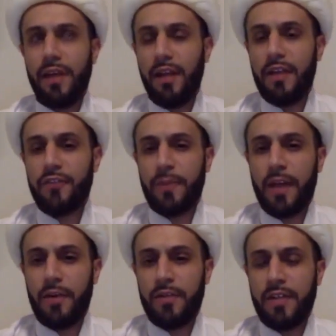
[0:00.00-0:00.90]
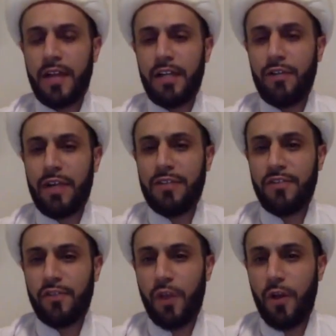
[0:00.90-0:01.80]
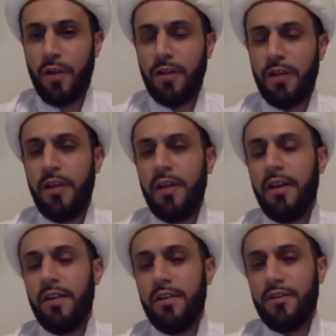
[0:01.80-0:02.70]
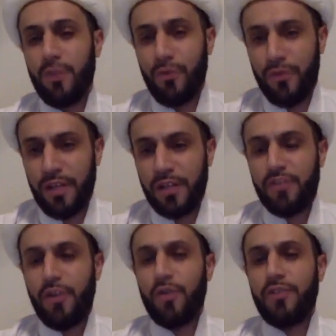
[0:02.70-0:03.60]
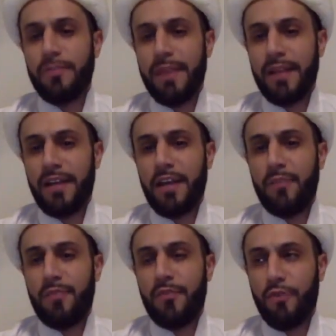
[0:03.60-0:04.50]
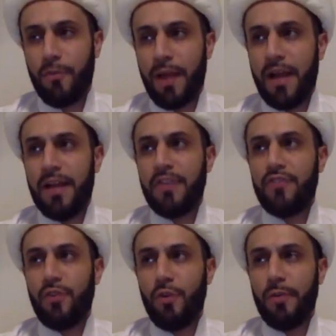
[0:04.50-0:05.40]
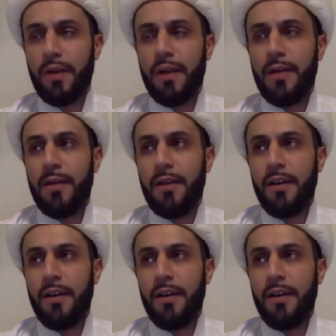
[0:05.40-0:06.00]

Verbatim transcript: May Allah subhanahu wa ta'ala grant us all the tawfiq to go to Mecca and perform Hajj and Umrah.